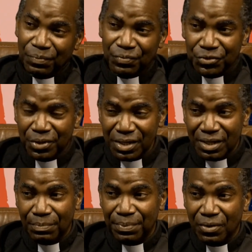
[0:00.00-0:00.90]
Trying to
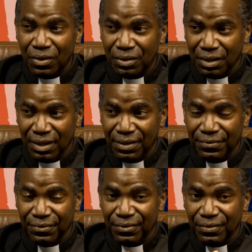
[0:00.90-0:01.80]
keep it all
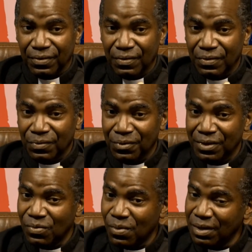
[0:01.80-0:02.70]
together
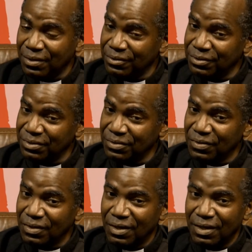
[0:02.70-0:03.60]
requires,
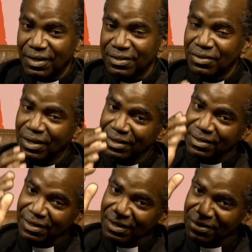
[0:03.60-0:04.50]
it's like a
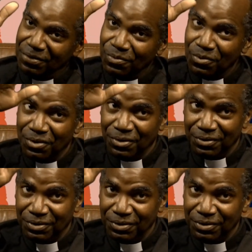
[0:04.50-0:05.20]
duck on the water.